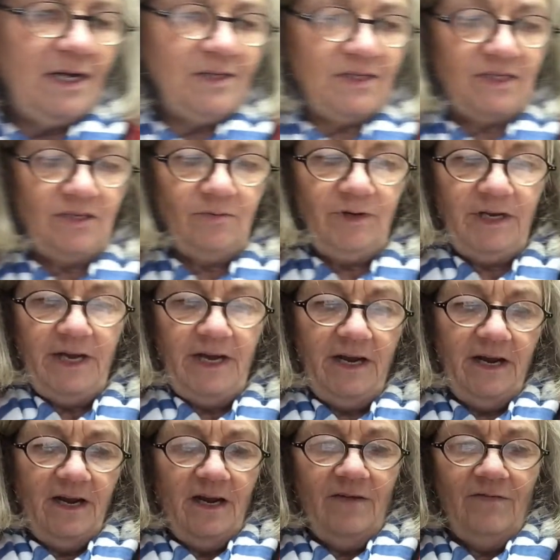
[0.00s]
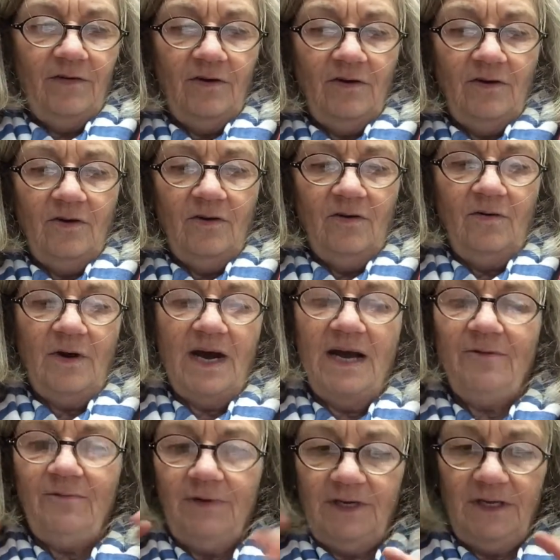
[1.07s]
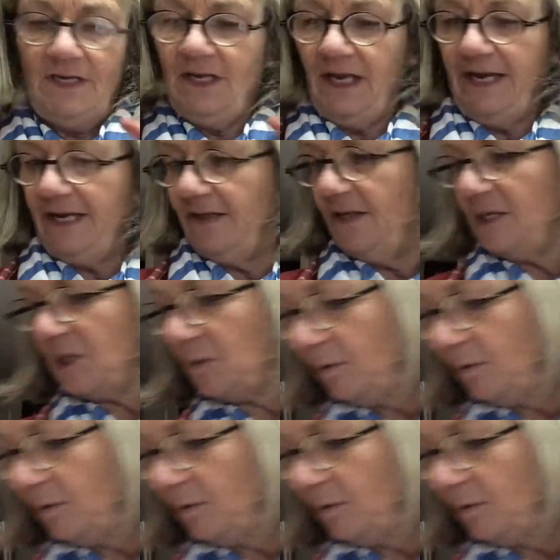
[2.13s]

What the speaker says: else do we have? Oh, I really like this